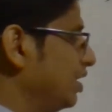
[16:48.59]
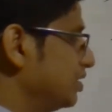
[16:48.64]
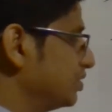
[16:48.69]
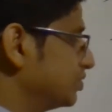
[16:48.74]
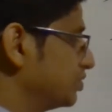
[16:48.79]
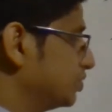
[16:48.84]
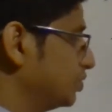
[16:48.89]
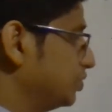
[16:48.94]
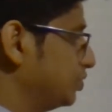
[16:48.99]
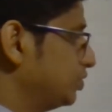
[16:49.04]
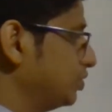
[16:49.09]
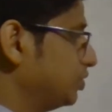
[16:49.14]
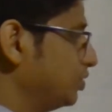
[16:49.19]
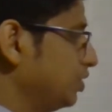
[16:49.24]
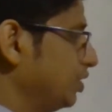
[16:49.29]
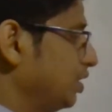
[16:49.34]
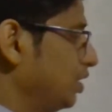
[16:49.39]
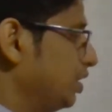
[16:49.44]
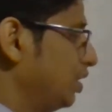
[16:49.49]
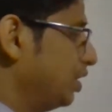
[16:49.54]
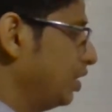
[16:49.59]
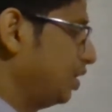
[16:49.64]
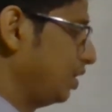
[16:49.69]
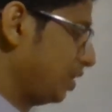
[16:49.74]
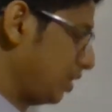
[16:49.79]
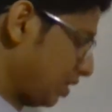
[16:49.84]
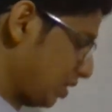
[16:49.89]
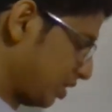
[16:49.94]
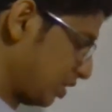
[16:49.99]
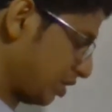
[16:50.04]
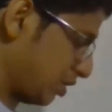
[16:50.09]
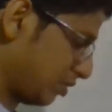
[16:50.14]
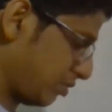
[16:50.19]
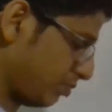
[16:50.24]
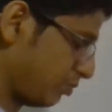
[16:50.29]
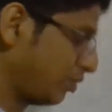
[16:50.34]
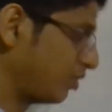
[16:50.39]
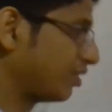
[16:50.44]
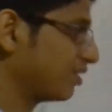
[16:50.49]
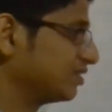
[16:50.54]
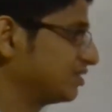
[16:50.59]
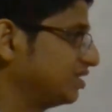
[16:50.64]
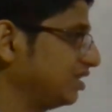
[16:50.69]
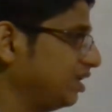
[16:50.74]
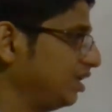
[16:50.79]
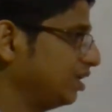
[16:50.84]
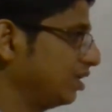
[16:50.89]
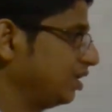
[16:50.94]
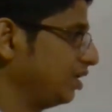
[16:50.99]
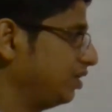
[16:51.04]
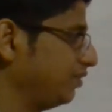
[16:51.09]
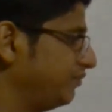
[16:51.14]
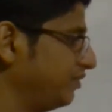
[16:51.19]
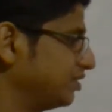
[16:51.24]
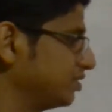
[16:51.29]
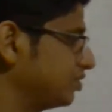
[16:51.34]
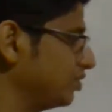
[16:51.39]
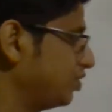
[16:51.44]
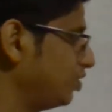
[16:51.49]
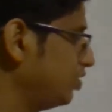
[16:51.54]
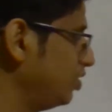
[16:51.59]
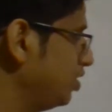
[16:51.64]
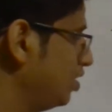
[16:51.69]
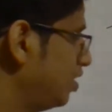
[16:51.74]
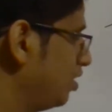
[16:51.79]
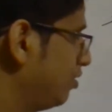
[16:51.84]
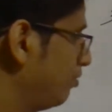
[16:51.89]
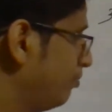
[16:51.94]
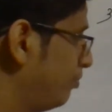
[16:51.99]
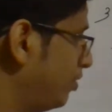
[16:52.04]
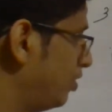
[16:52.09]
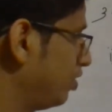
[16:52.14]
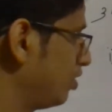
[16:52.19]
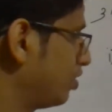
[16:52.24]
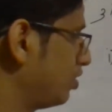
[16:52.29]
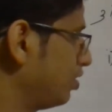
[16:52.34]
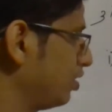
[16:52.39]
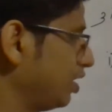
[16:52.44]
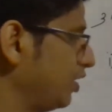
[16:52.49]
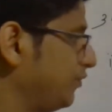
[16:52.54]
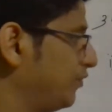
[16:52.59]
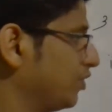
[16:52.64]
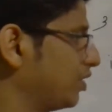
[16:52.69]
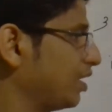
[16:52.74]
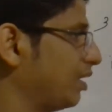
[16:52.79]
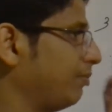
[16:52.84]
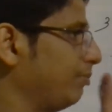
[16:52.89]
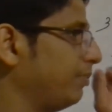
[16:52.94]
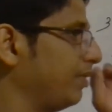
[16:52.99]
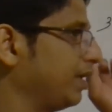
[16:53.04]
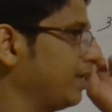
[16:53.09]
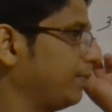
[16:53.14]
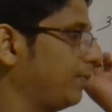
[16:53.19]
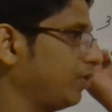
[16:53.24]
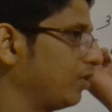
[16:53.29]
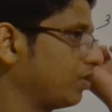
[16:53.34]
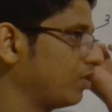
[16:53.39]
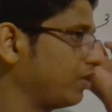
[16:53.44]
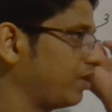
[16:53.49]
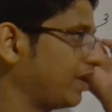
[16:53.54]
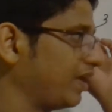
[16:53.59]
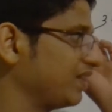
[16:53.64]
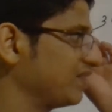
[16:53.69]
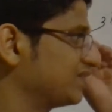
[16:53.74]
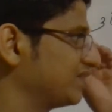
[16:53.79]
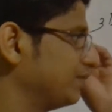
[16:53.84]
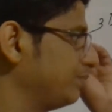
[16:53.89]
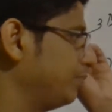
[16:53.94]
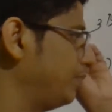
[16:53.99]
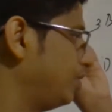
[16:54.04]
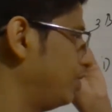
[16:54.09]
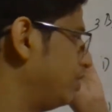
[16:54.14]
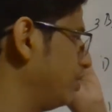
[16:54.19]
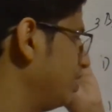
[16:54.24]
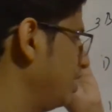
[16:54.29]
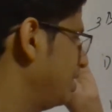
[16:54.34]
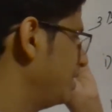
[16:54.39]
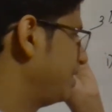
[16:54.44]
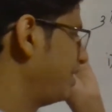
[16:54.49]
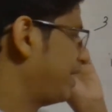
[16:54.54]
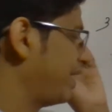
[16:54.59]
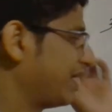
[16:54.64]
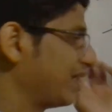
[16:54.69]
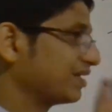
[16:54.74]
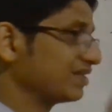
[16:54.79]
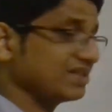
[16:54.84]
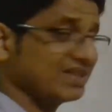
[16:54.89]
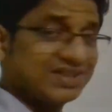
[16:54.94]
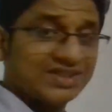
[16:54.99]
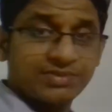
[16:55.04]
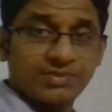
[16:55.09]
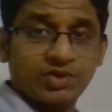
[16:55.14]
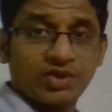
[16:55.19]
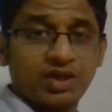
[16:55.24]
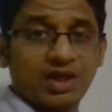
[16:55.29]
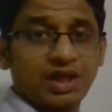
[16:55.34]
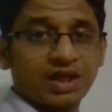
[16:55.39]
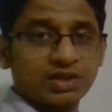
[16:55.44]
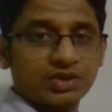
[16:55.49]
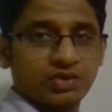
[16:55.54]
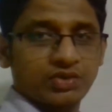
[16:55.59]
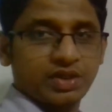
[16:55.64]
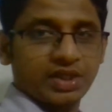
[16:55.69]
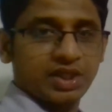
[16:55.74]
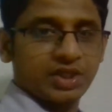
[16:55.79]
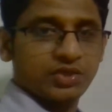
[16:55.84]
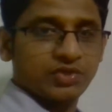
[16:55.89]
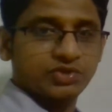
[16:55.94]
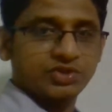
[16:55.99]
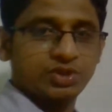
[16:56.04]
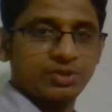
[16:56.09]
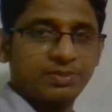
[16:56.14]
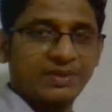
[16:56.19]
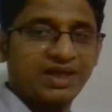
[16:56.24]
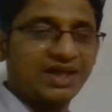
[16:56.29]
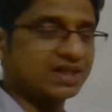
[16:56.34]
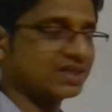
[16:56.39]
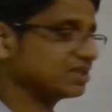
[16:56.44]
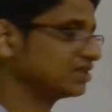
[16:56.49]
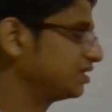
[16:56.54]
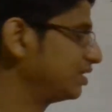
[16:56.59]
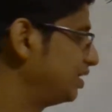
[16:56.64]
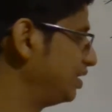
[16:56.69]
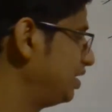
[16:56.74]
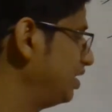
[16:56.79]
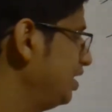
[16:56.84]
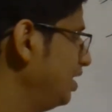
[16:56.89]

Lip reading: So Borazine in which boron. If you compare boron nitrogen bond, nitrogen is more electronegative. So partial